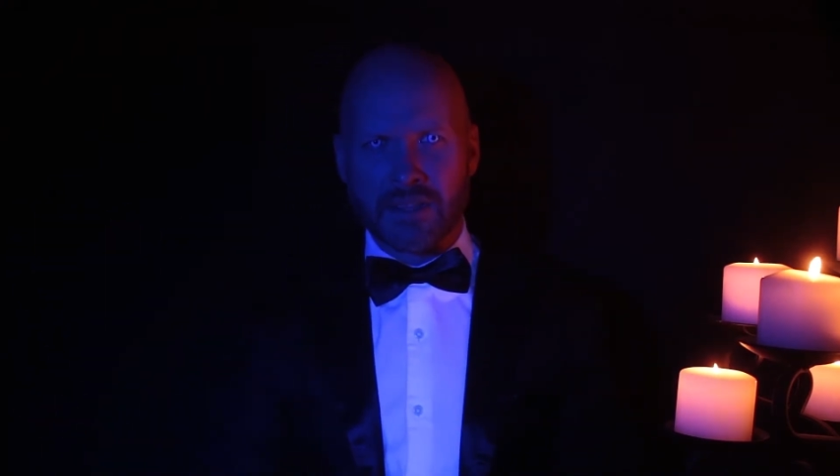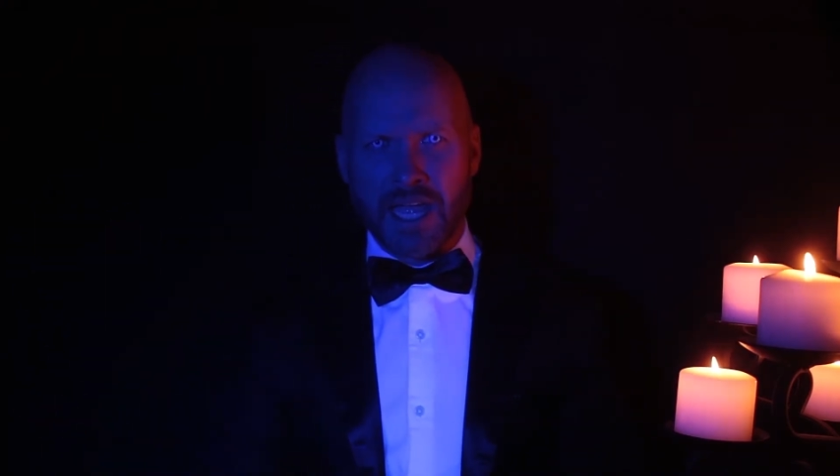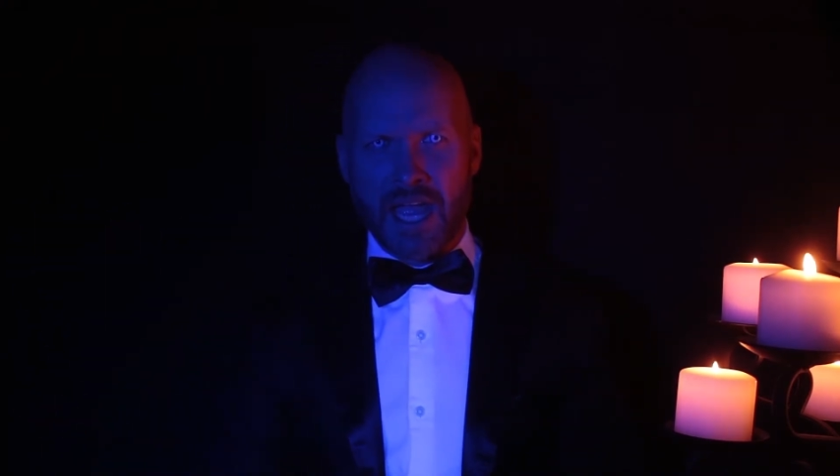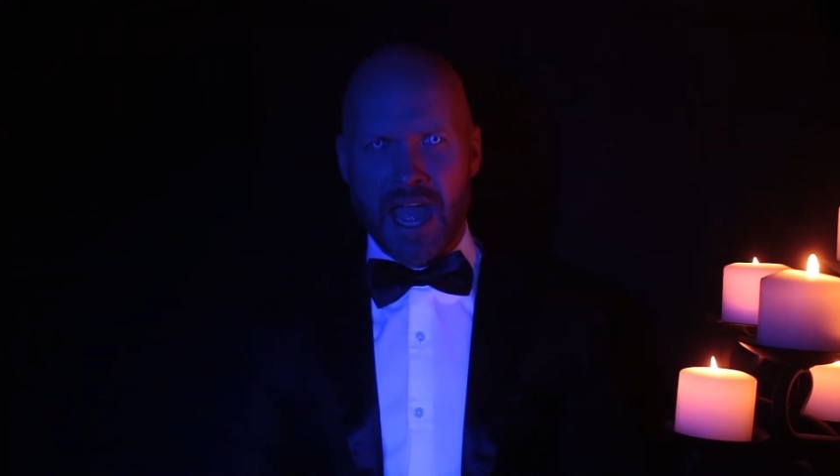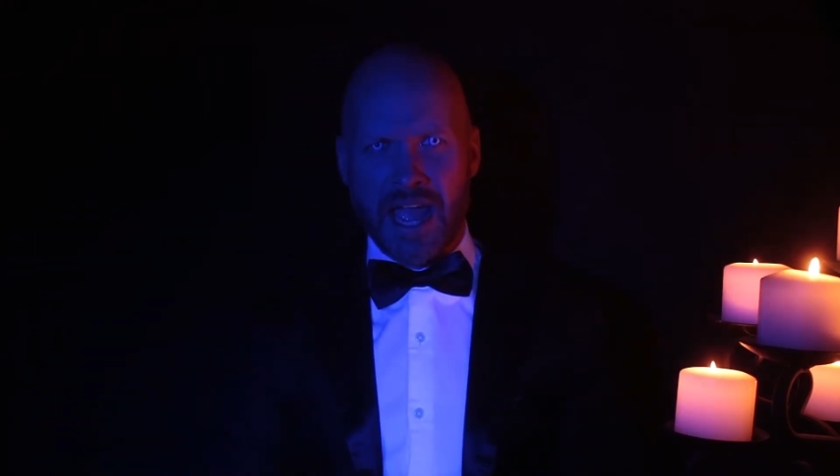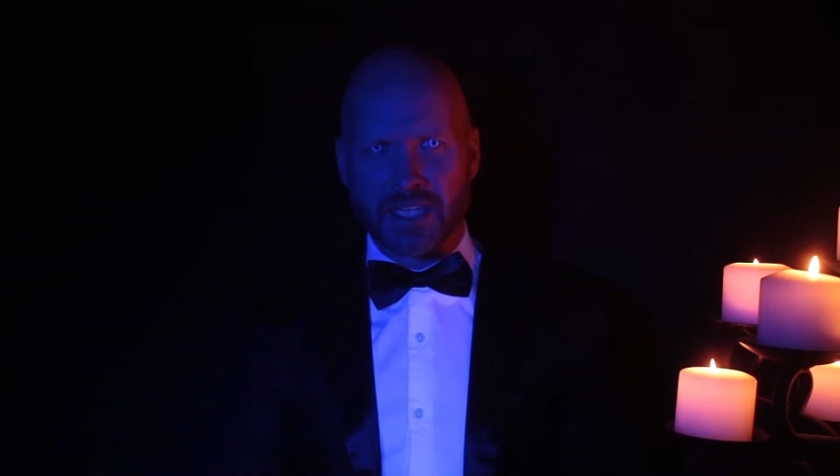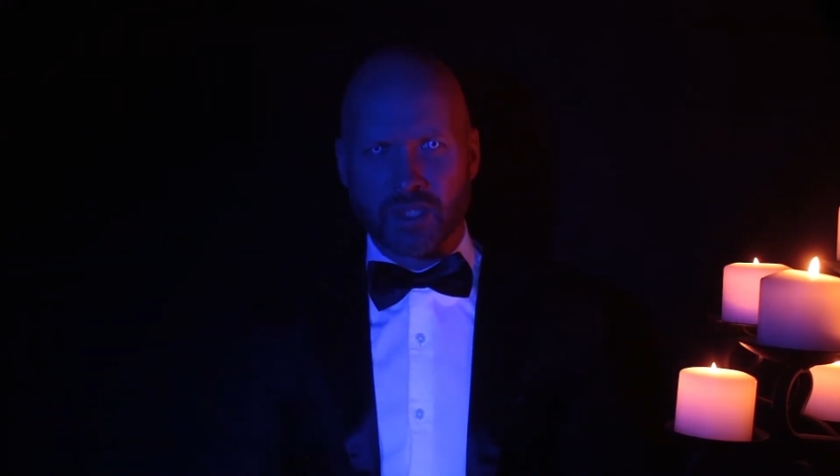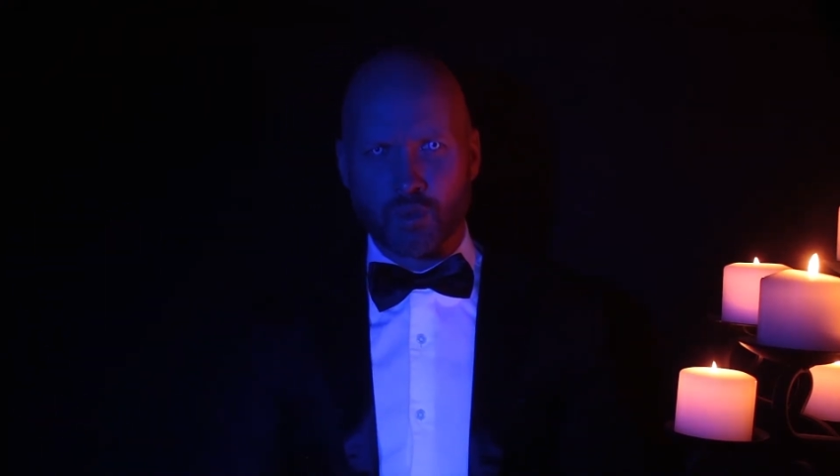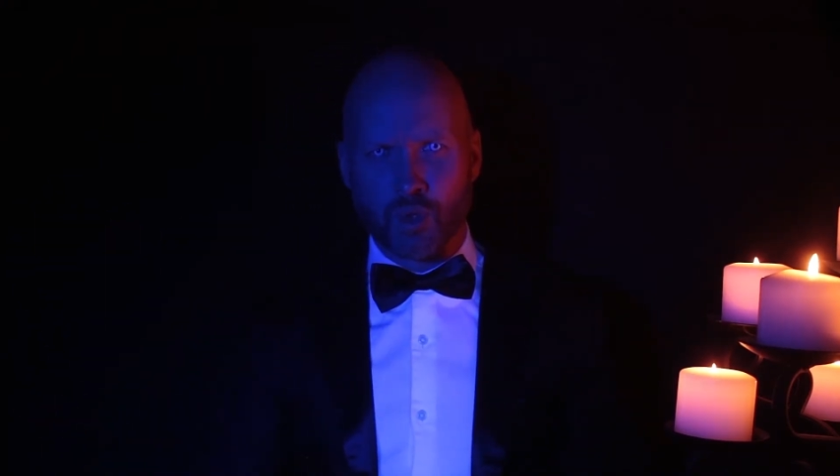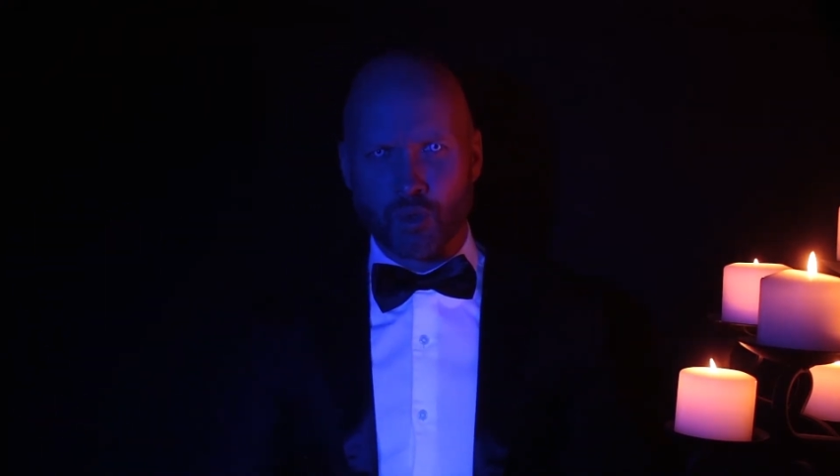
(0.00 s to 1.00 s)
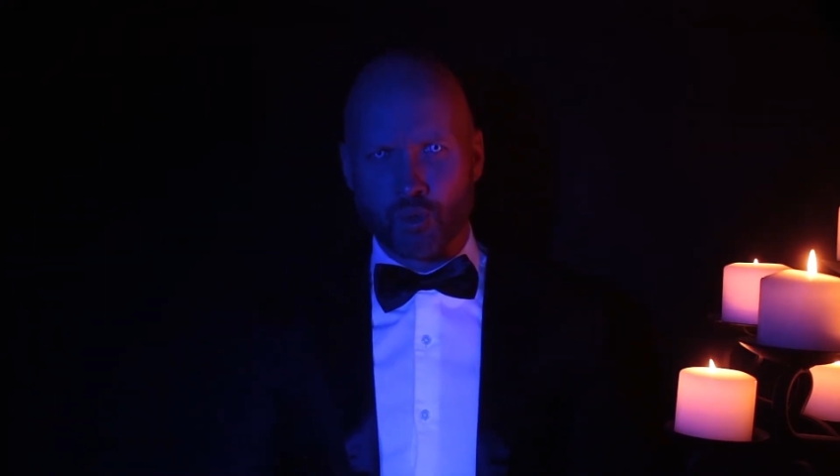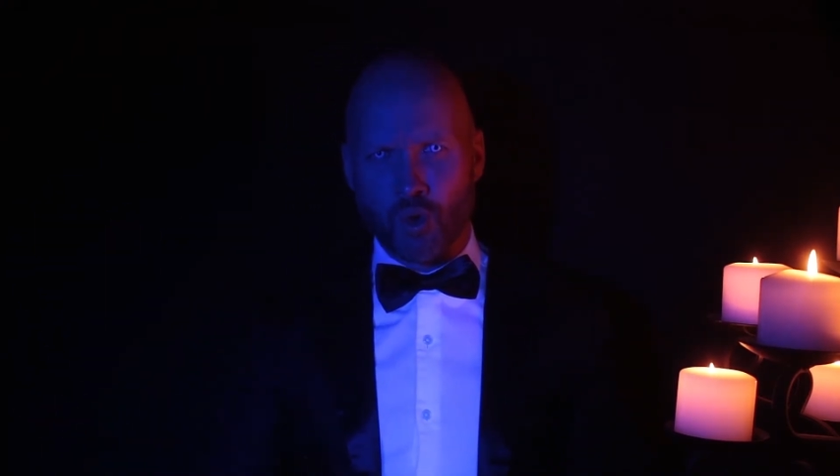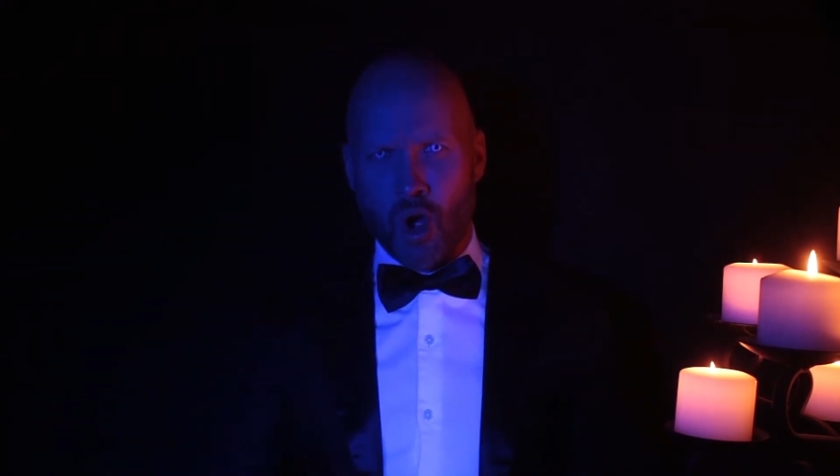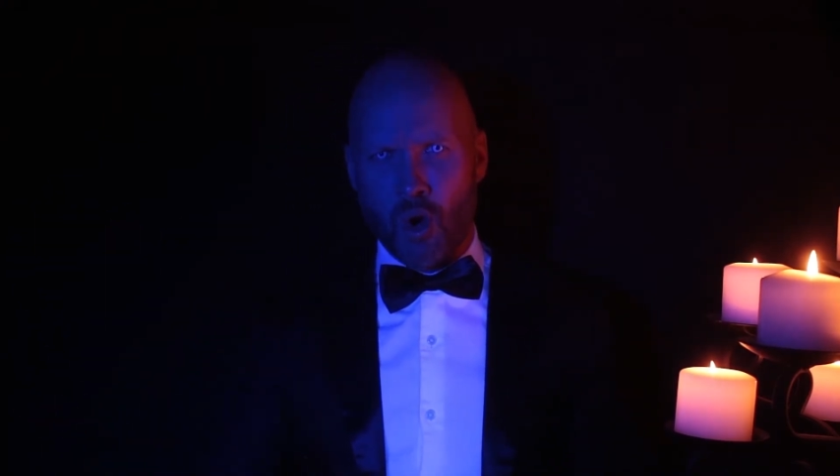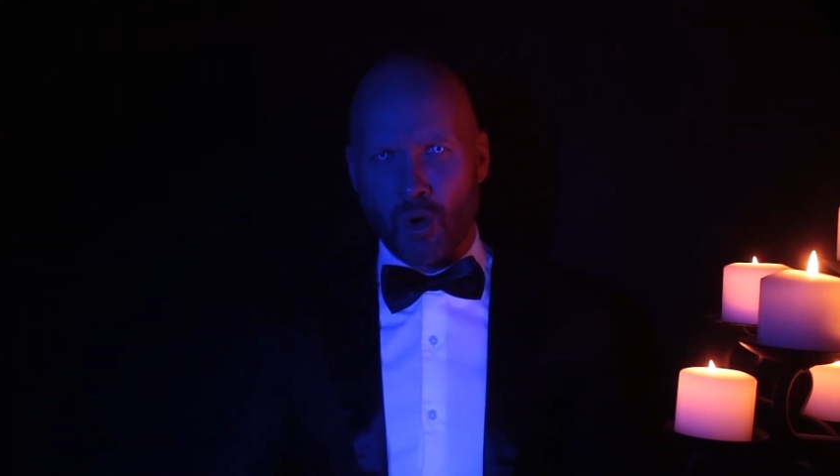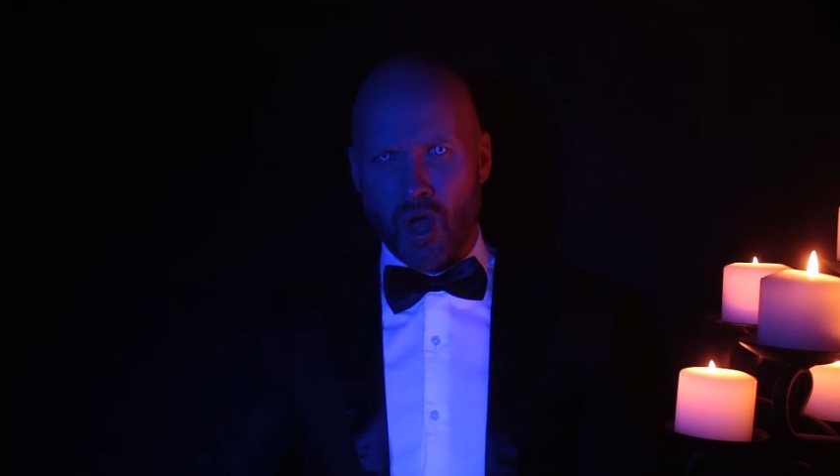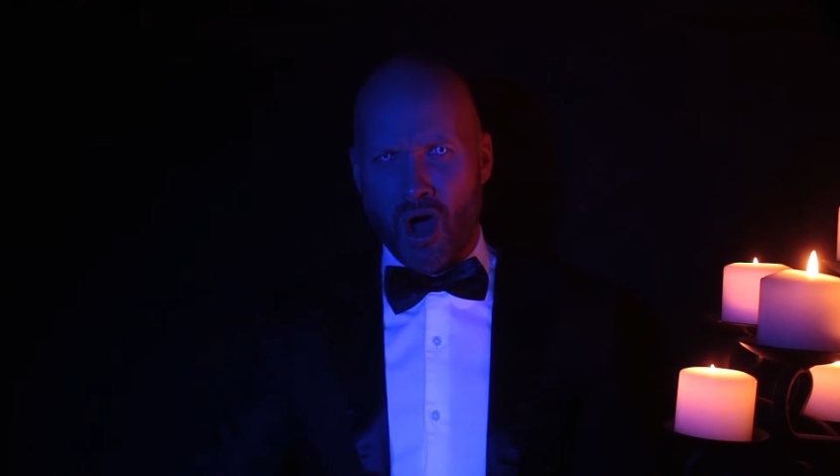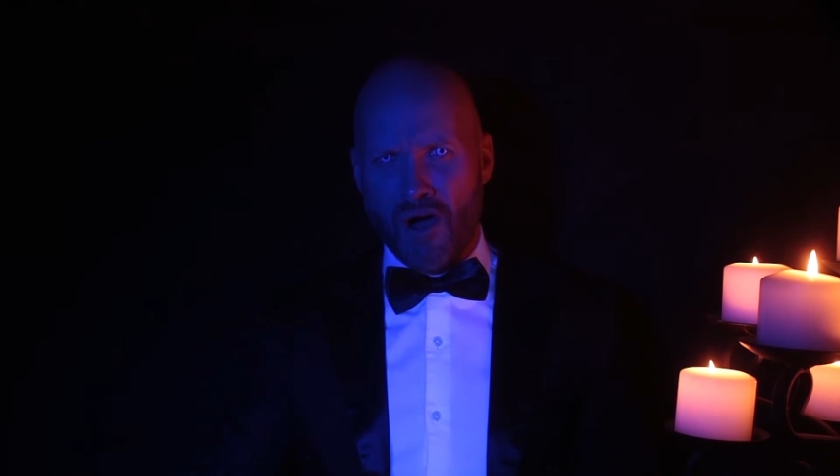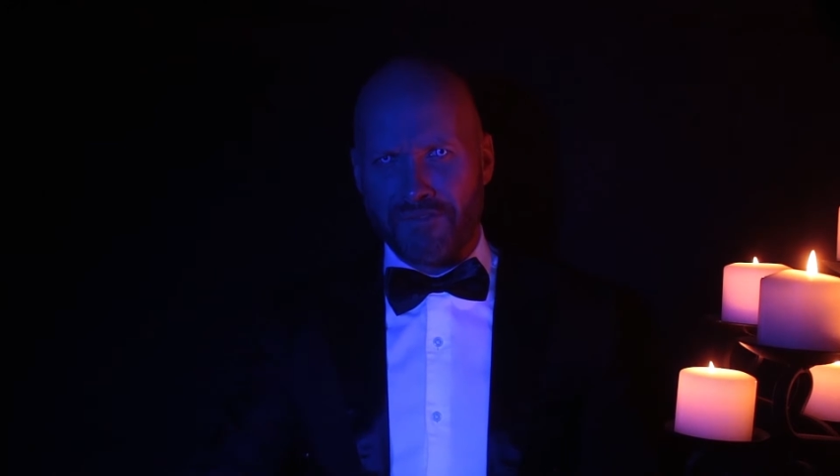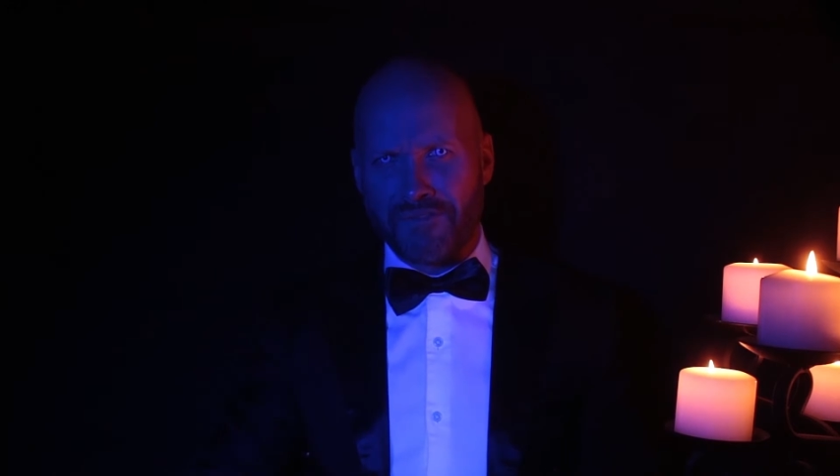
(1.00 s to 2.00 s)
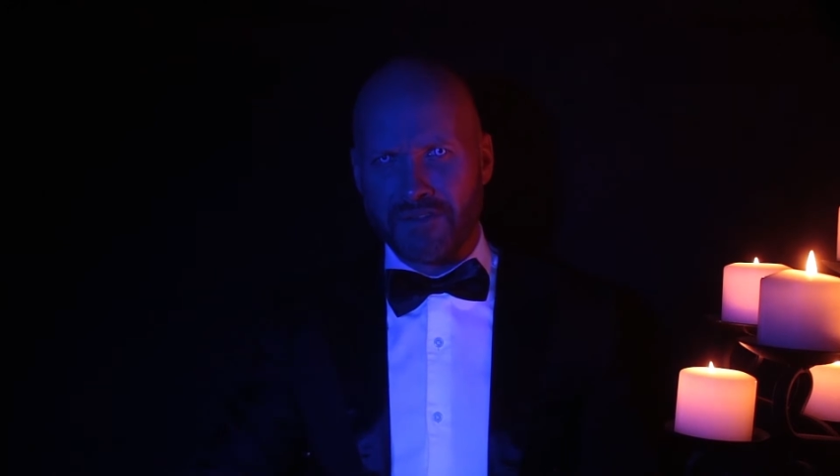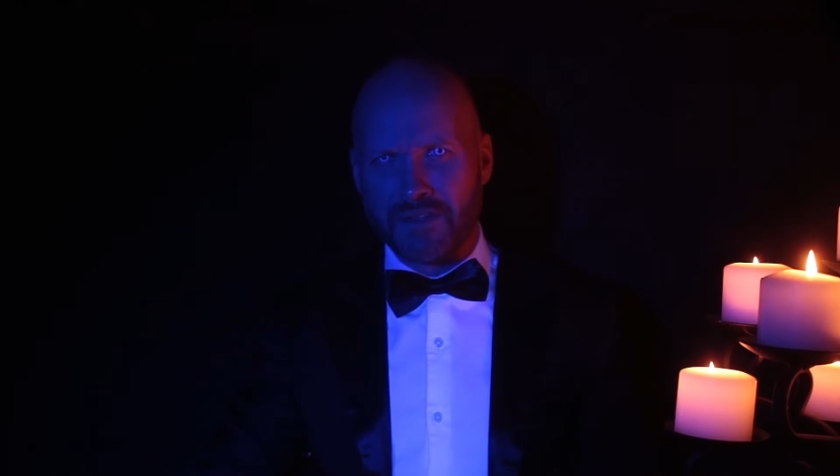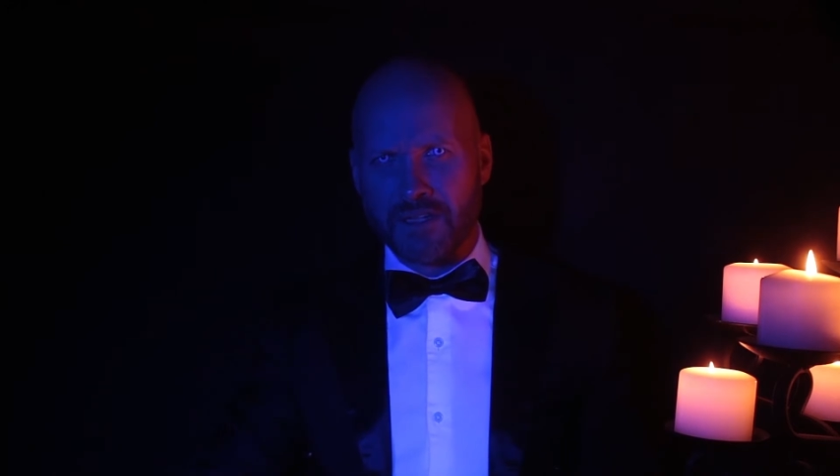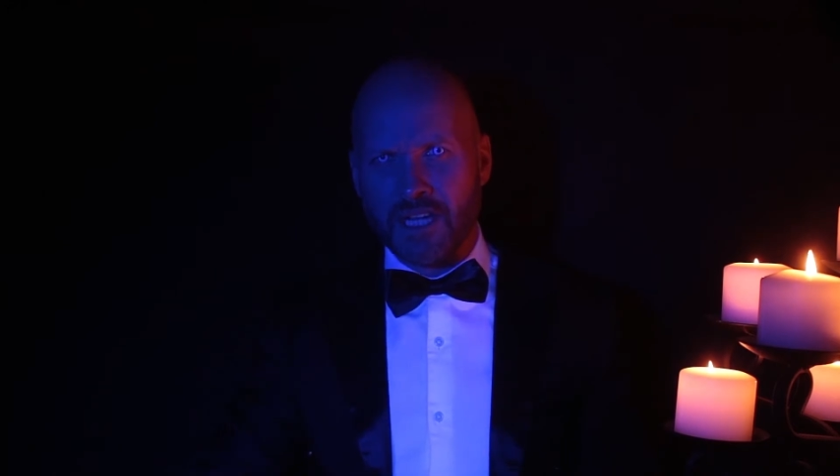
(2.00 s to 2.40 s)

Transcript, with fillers: Their heads would roll off."